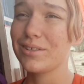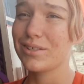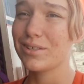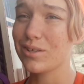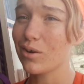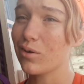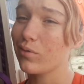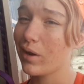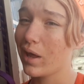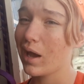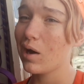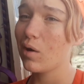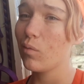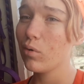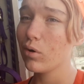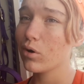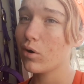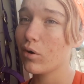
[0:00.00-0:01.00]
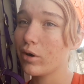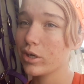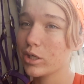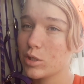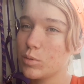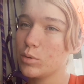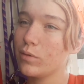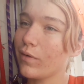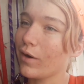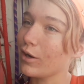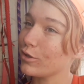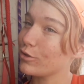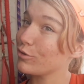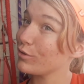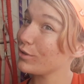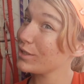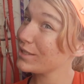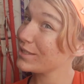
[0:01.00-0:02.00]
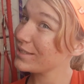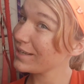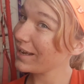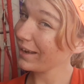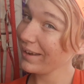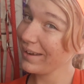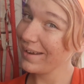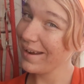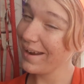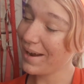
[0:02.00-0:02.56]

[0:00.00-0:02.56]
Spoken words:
so now we're going to move on to the second